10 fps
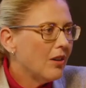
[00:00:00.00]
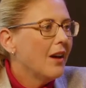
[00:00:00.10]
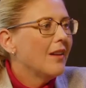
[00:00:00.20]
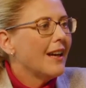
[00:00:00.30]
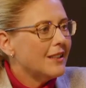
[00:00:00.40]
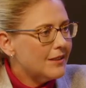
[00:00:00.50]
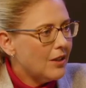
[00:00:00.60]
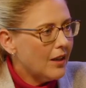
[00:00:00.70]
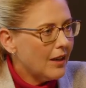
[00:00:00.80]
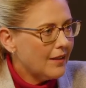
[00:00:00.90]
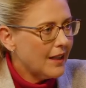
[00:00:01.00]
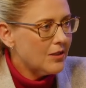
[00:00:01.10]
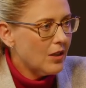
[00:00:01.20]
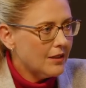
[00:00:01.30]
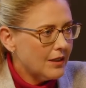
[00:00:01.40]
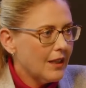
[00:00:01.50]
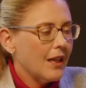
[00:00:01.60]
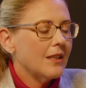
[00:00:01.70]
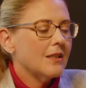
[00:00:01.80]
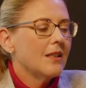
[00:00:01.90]
that's not the
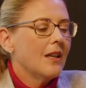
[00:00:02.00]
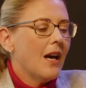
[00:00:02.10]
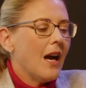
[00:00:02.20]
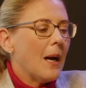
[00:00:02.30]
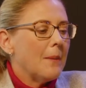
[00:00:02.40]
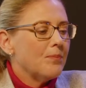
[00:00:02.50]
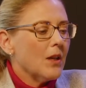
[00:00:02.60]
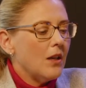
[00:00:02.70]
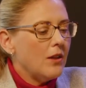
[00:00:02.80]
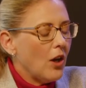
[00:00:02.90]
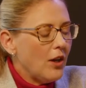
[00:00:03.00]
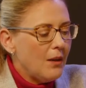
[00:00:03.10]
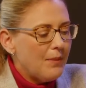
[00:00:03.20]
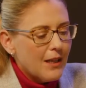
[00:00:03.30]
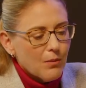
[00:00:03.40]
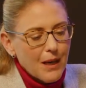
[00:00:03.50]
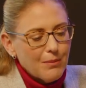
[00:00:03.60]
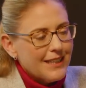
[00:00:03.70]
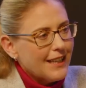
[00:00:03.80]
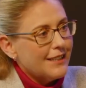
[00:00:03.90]
case. The only thing you'll be able
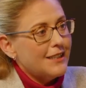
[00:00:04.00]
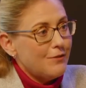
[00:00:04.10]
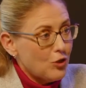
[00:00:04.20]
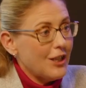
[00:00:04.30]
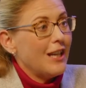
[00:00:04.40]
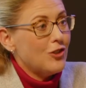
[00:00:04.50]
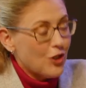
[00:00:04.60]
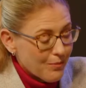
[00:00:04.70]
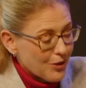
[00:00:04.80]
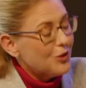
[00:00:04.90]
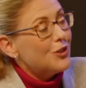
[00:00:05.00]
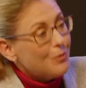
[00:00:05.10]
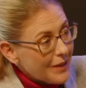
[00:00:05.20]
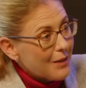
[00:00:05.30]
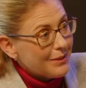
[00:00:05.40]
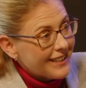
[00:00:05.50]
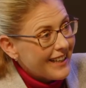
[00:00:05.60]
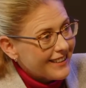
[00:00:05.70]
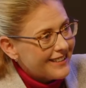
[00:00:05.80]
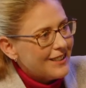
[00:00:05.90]
to access if you change jobs, you'll still be able to
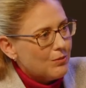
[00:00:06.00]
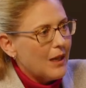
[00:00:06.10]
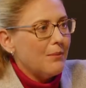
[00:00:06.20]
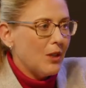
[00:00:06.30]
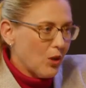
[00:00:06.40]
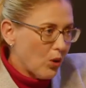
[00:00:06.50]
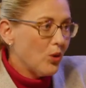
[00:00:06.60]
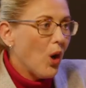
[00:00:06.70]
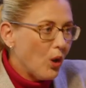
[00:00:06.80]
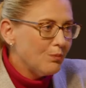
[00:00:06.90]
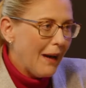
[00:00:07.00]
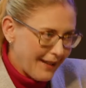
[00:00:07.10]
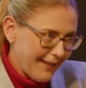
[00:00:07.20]
access what I'm going to call your old money,